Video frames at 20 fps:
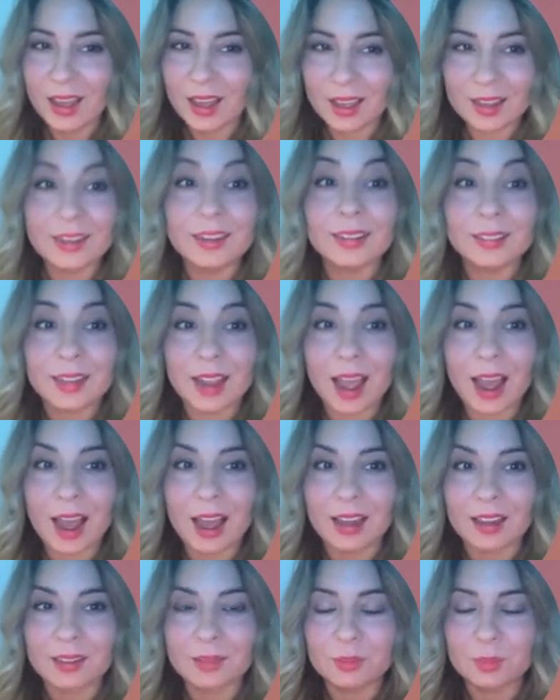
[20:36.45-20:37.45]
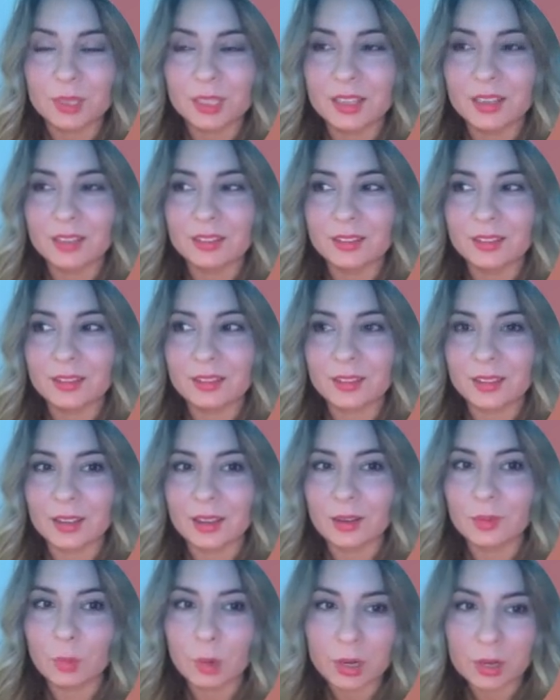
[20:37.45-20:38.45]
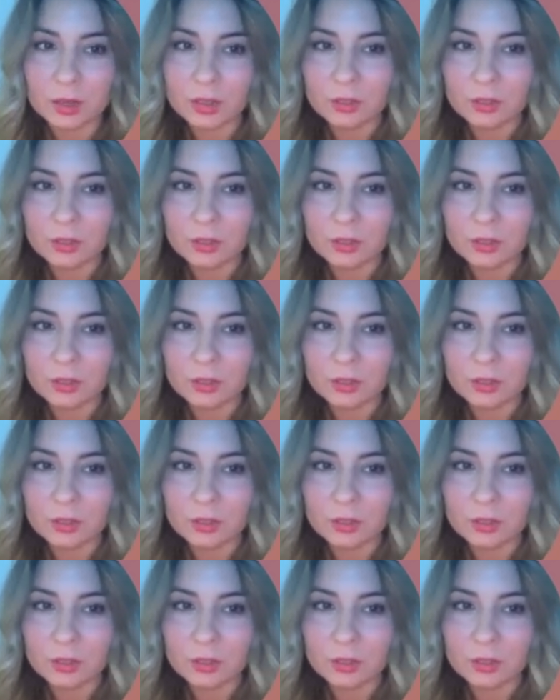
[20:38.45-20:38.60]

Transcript: an attack because it's like what are